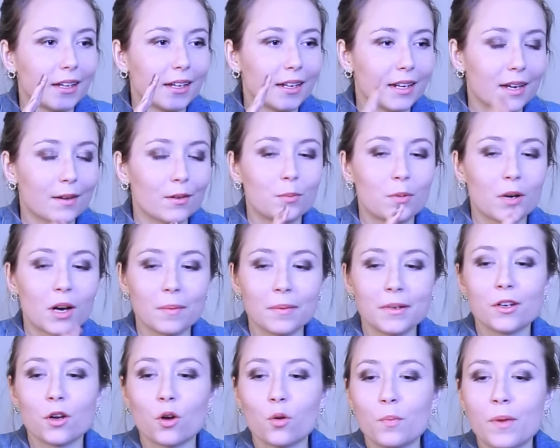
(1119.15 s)
and I would
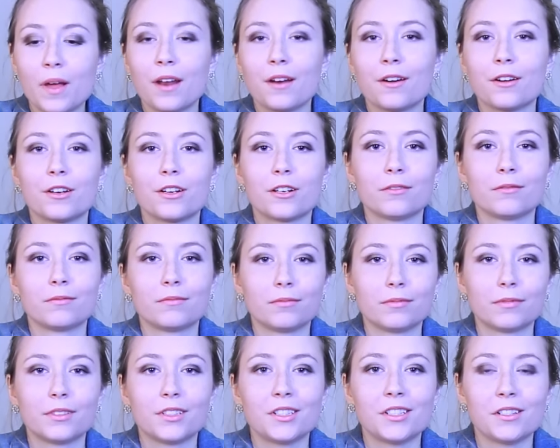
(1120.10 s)
probably know better
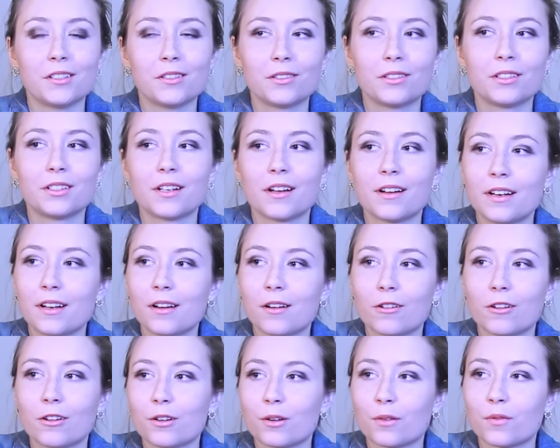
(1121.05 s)
to study
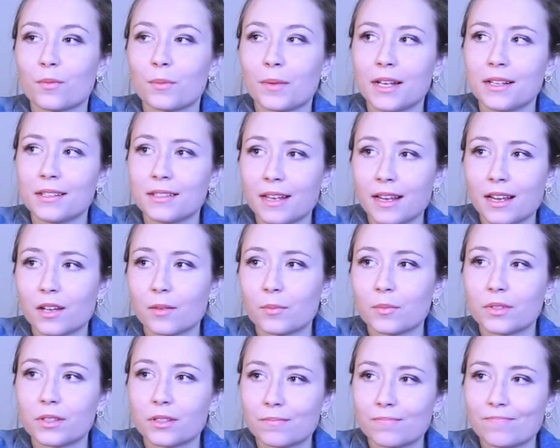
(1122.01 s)
harder for my
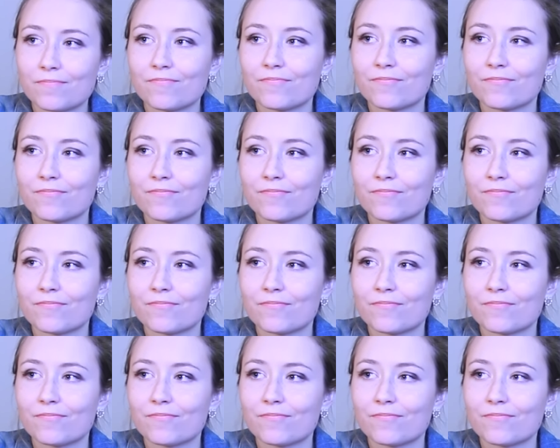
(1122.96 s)
exams.